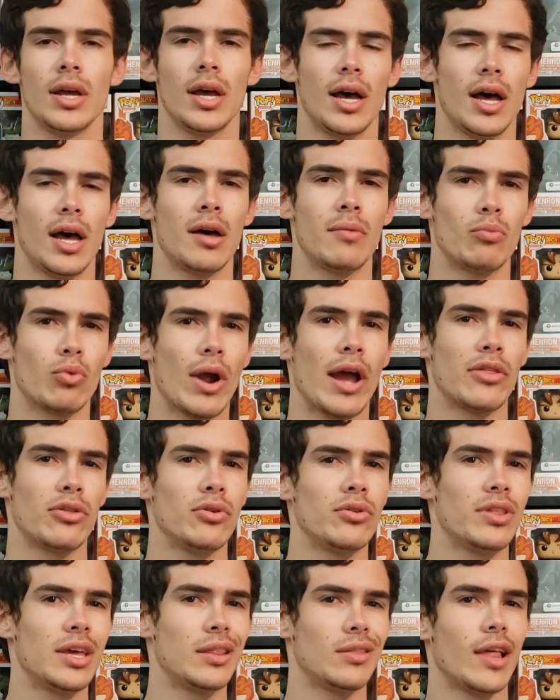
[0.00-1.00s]
um,
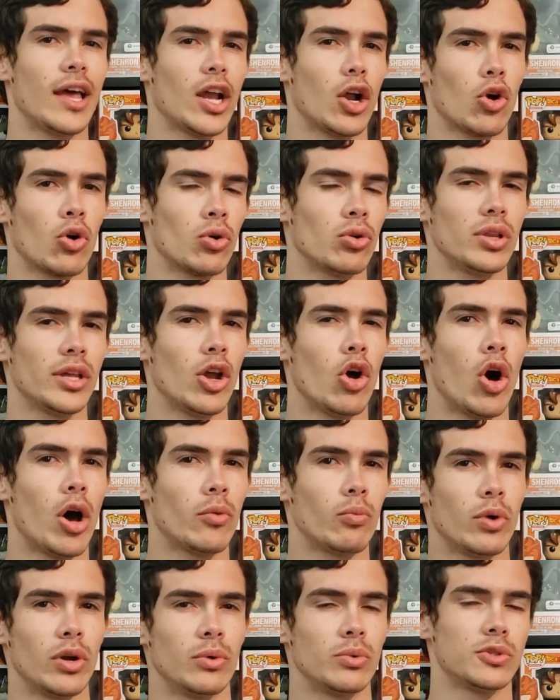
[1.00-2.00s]
rather than like early
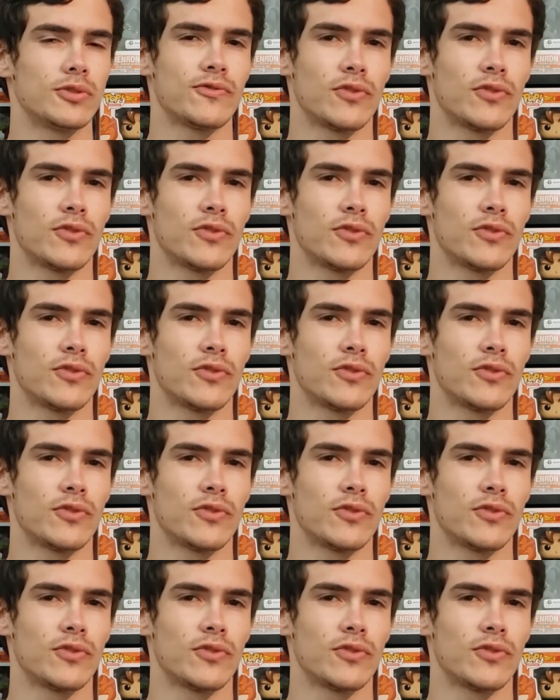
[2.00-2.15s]
on when it was